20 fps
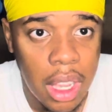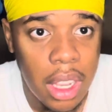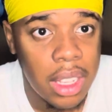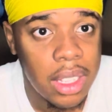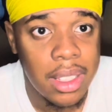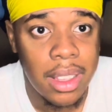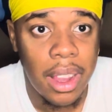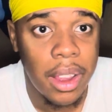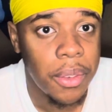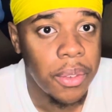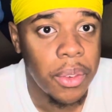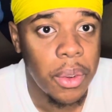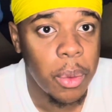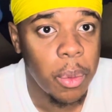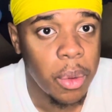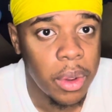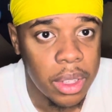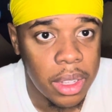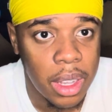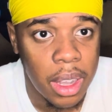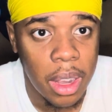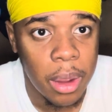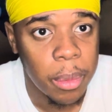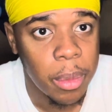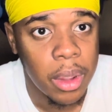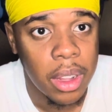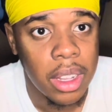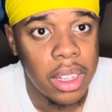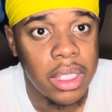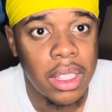definitely went down
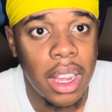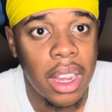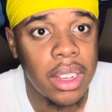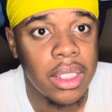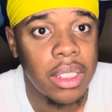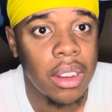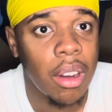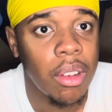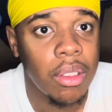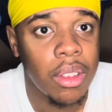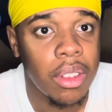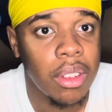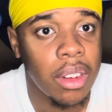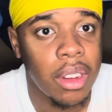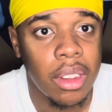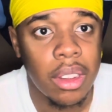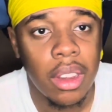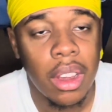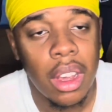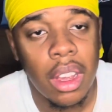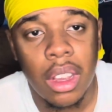because now it's only like